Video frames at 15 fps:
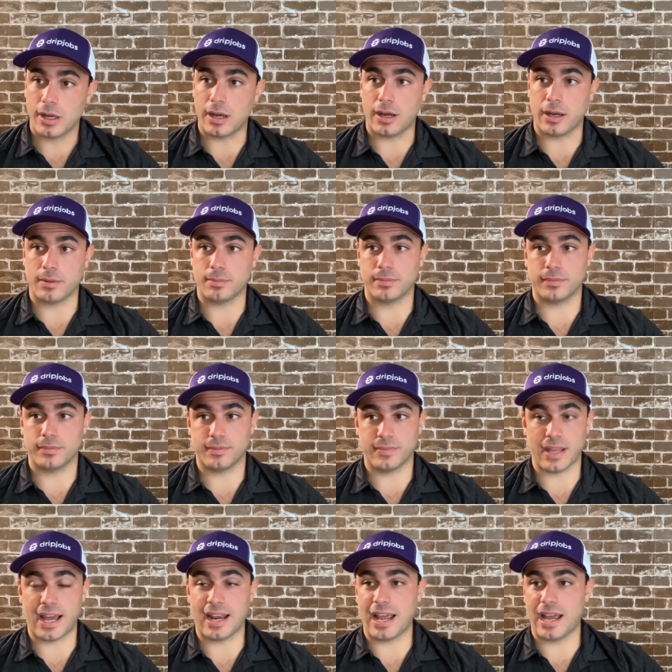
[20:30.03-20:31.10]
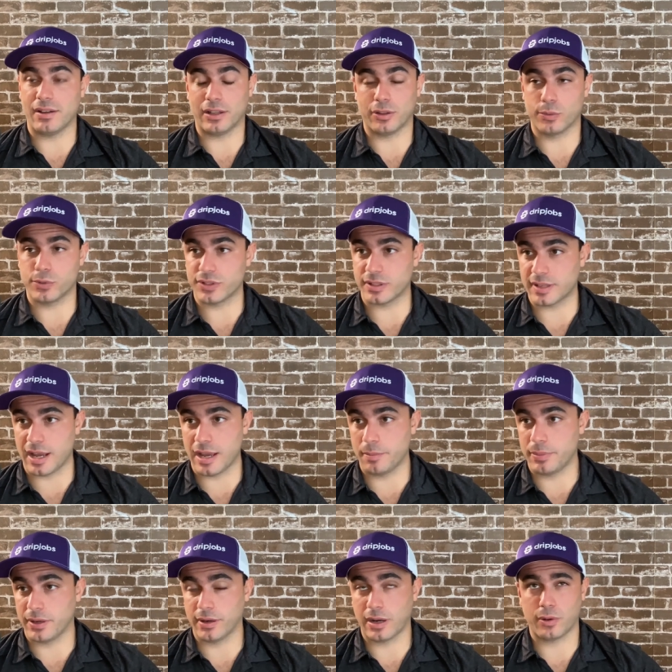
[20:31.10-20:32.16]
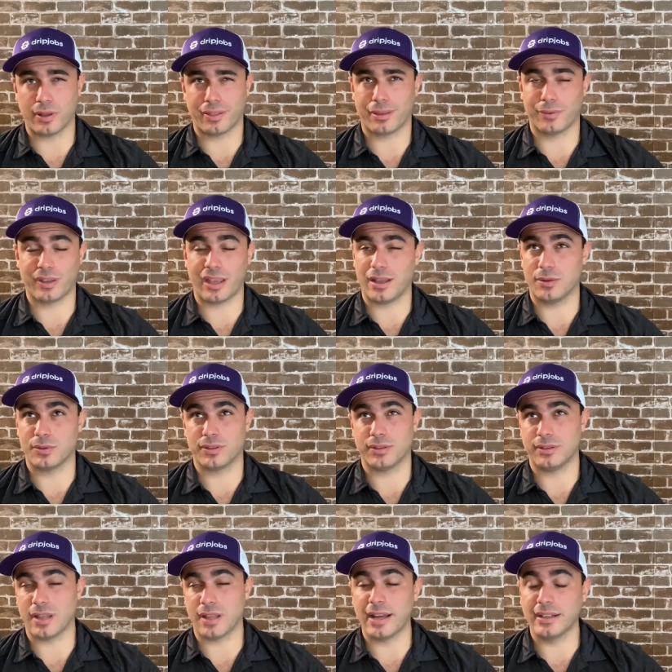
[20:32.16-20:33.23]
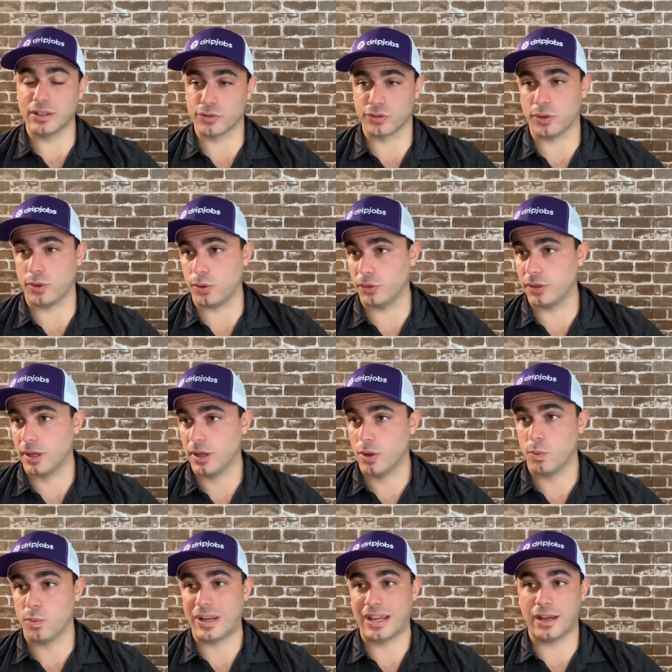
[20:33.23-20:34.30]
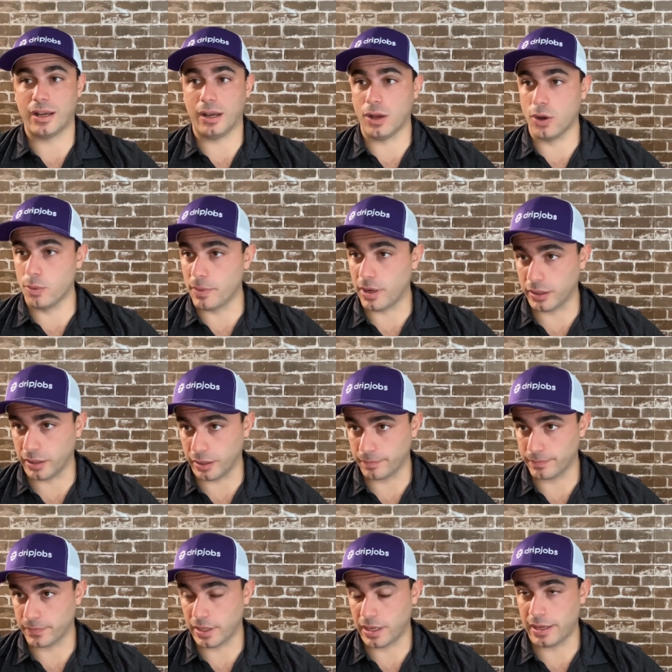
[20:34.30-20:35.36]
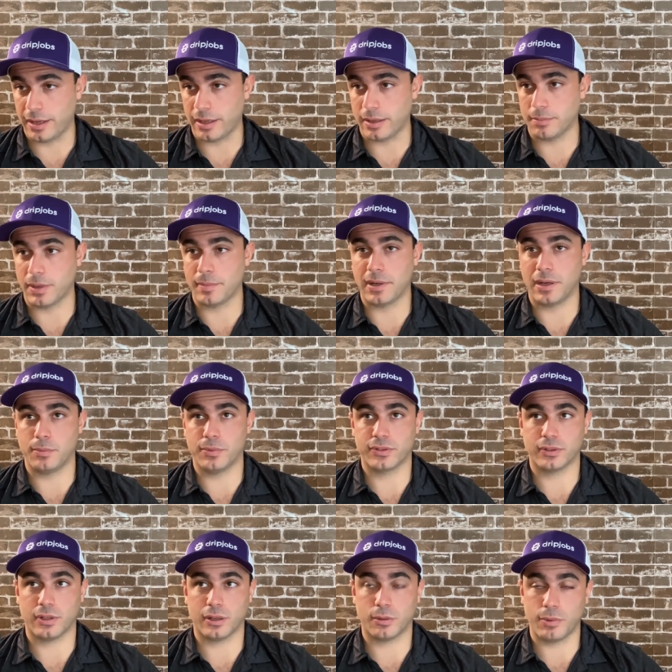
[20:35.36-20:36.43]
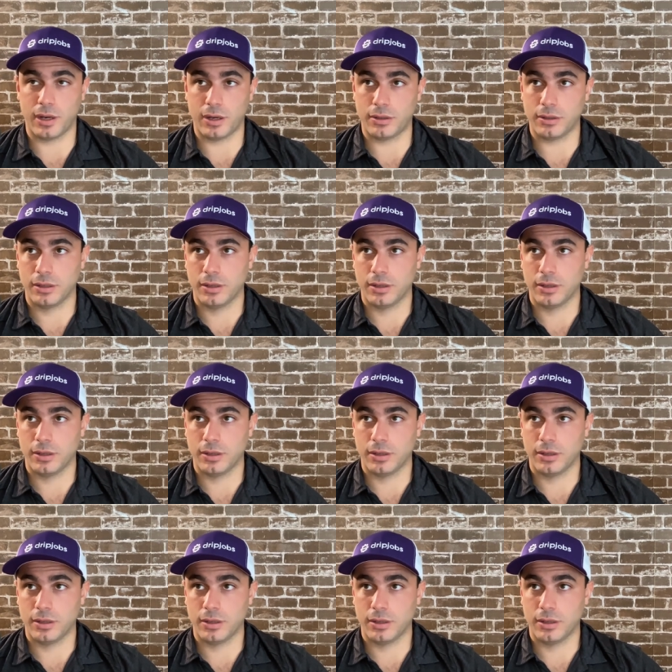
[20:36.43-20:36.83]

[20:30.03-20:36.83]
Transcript: Um, not had. There was a time period. I, think I was, I was nine years old. We had no money, and my mom was like, "Well,